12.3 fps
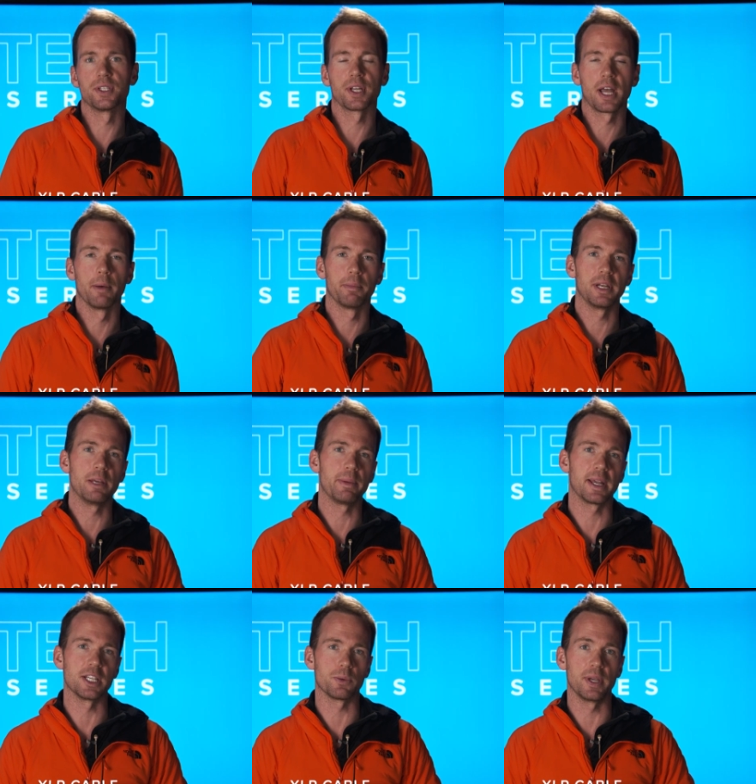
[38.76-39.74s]
as a company
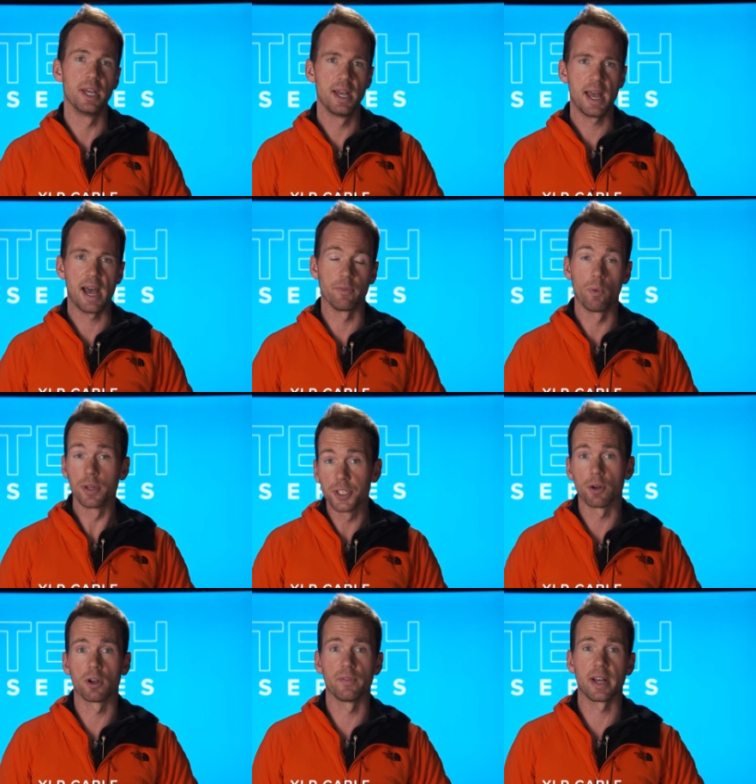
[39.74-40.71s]
because we have one
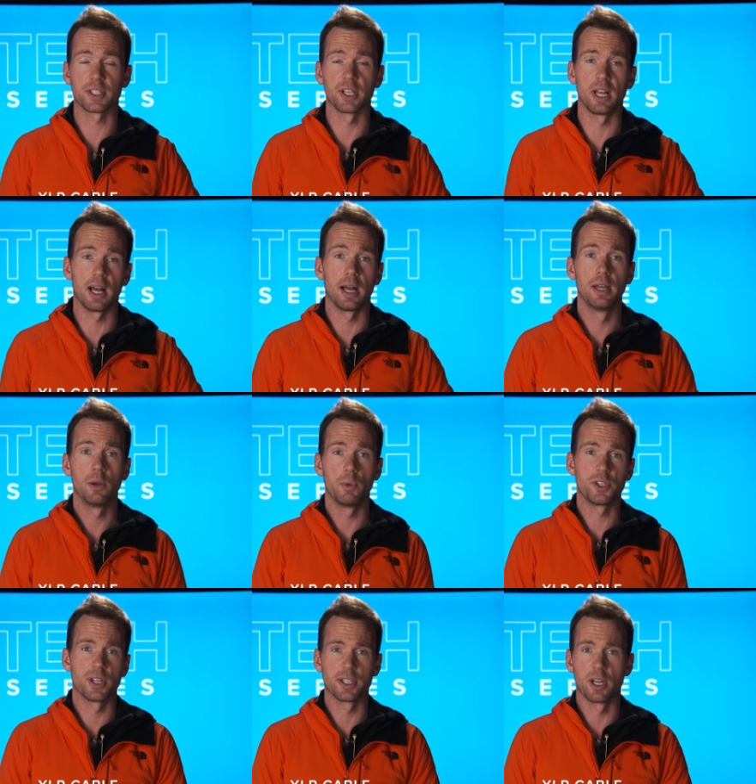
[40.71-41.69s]
stock of X L R,
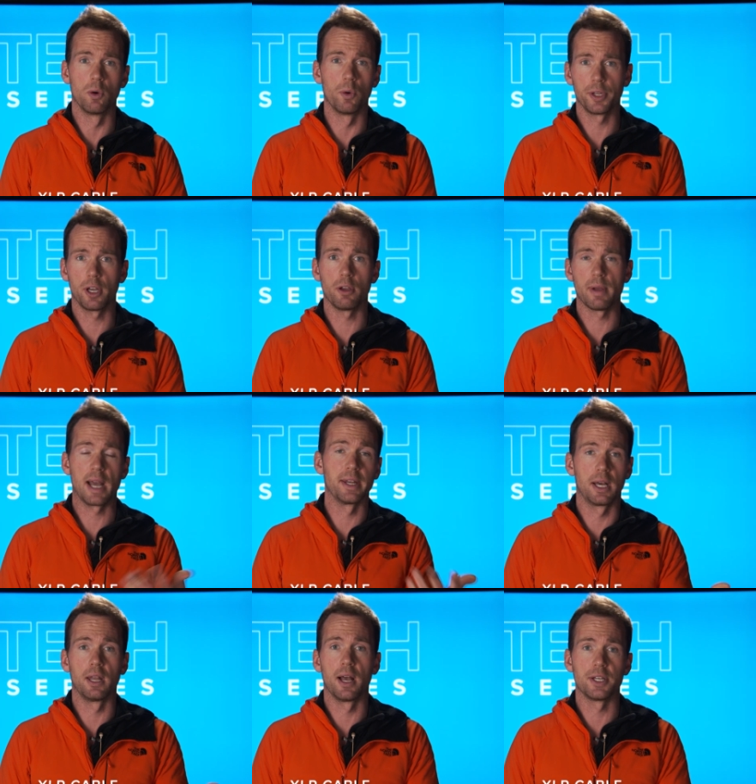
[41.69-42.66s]
which does our audio and
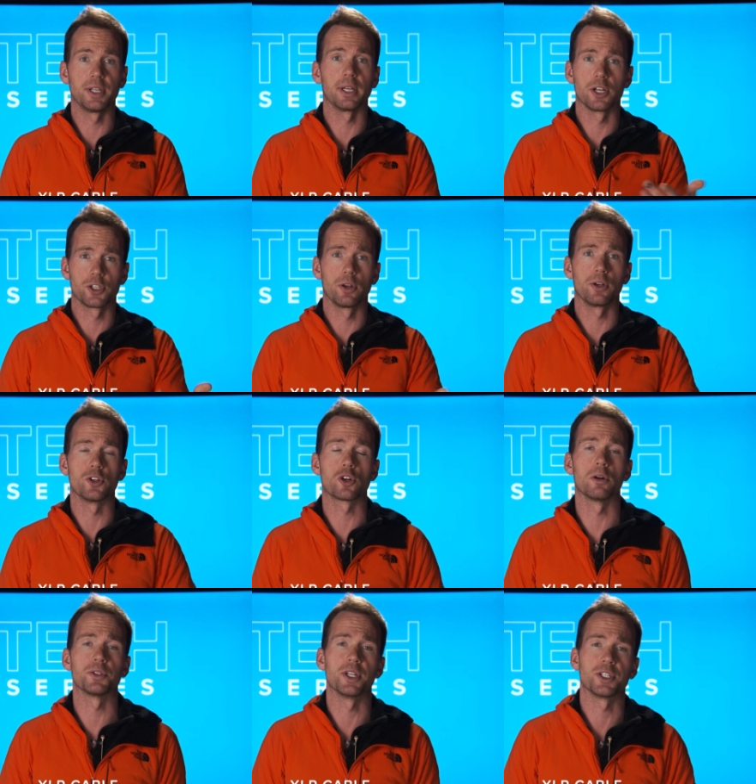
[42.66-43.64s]
our lighting and our show
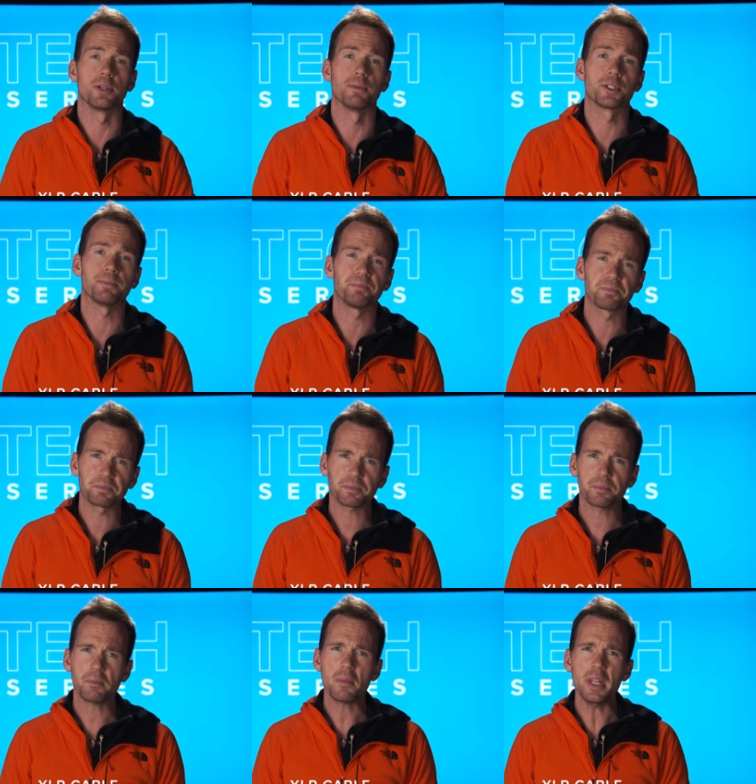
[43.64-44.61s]
control systems.
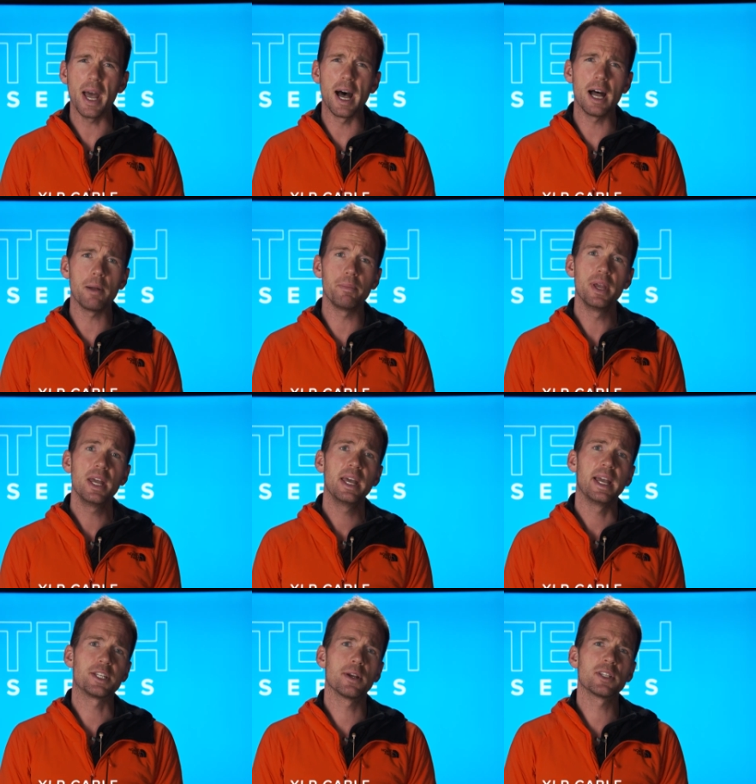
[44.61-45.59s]
Um,
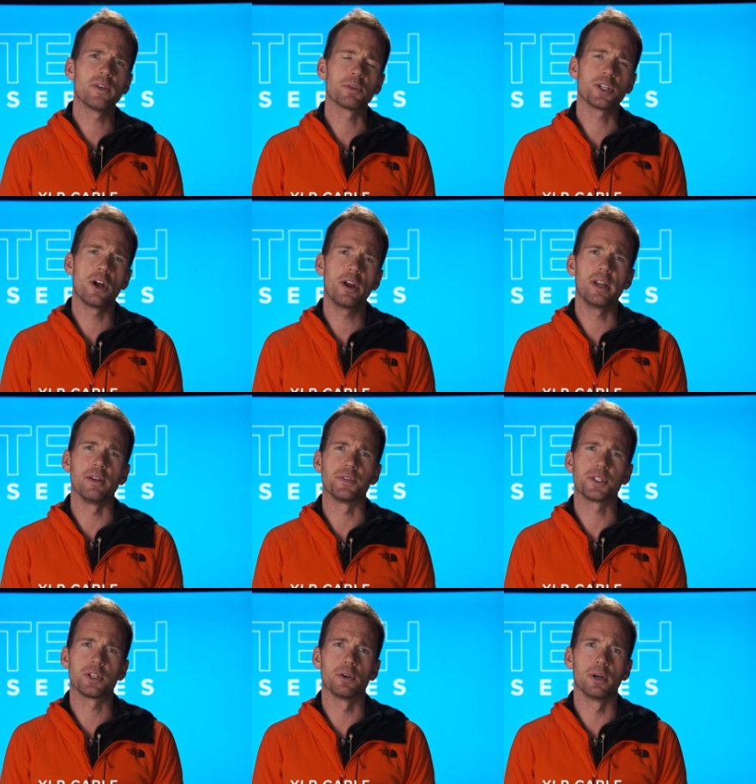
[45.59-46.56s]
in terms of
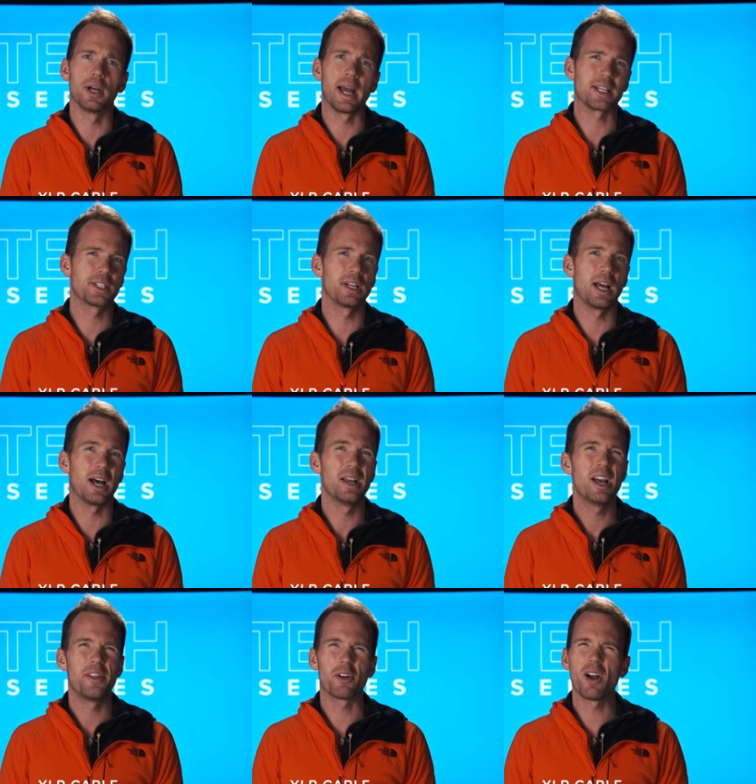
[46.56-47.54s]
alternatives to uh, X L R,
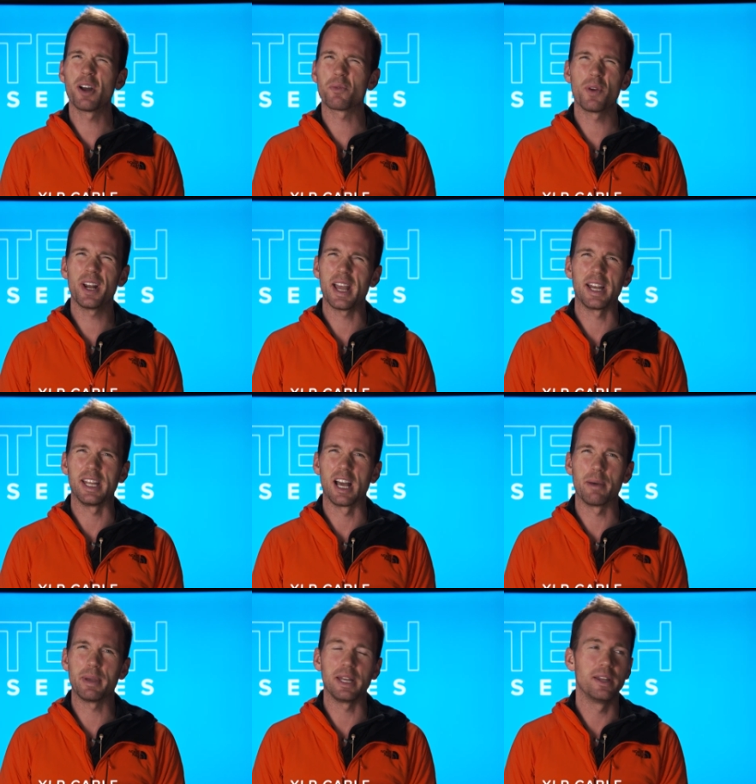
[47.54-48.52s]
there aren't really any.
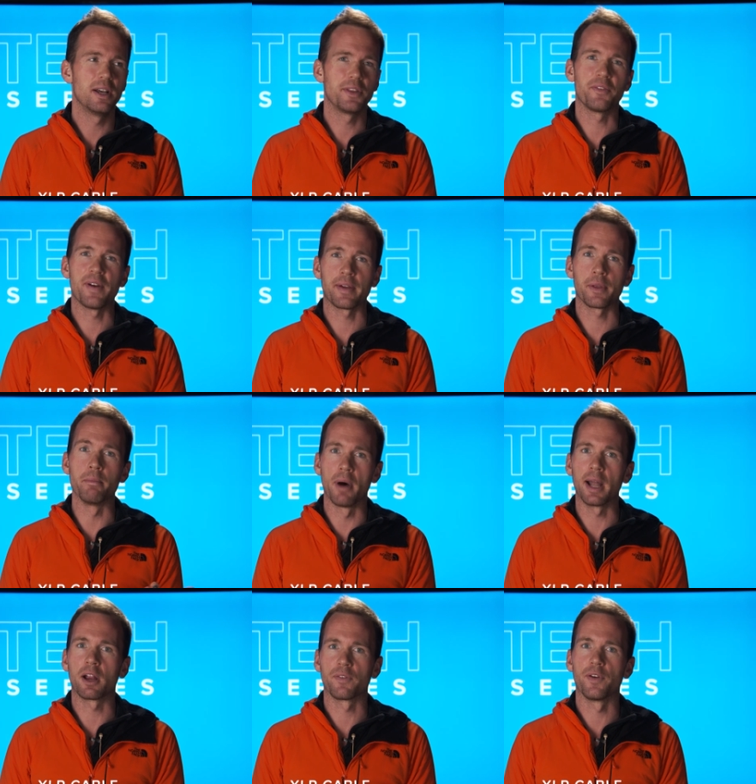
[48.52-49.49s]
I mean, the fact that
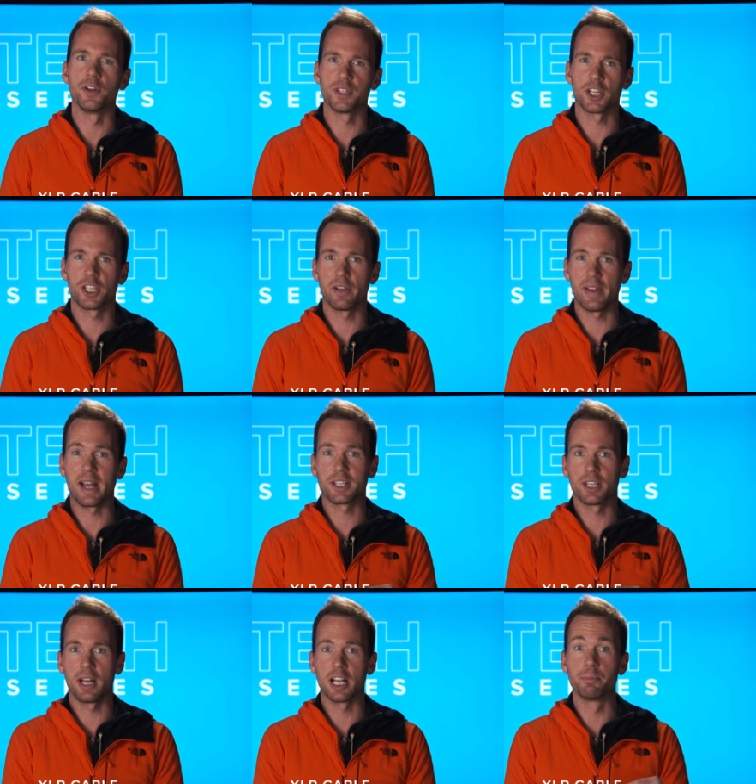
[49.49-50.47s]
microphones actually have
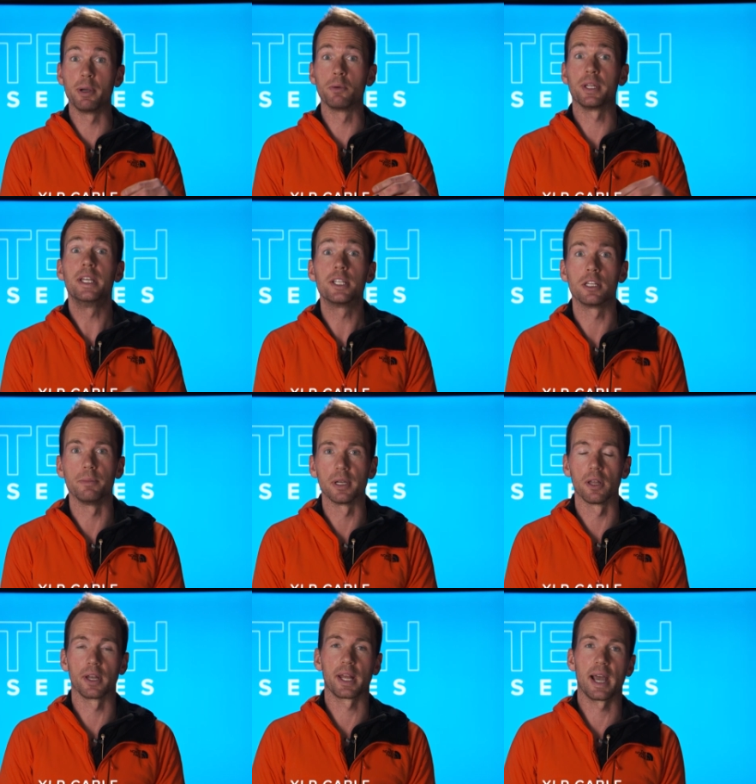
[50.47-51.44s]
X L Rs built into them in
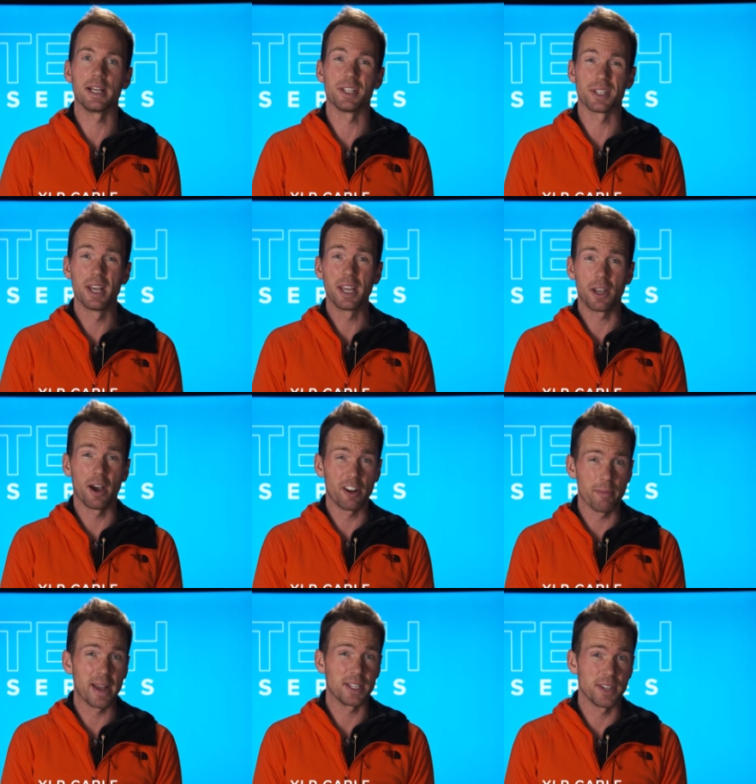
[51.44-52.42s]
a lot of cases kind
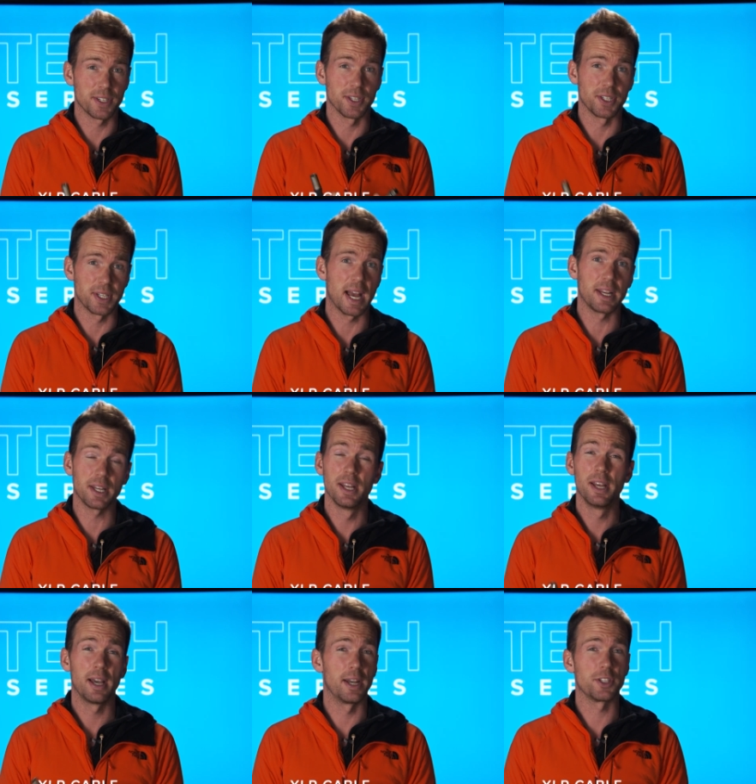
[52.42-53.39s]
of makes this the standard,
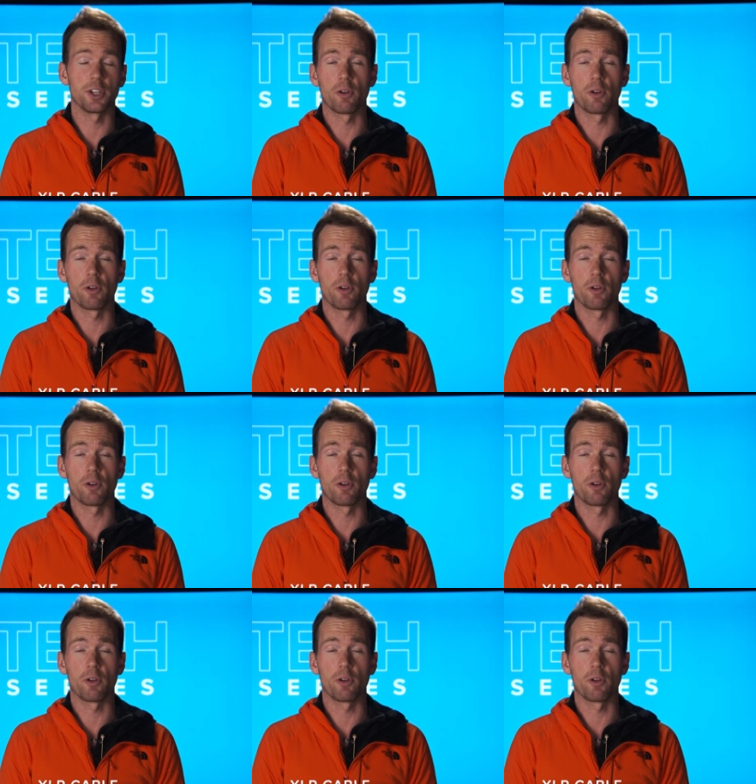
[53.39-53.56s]
and it's a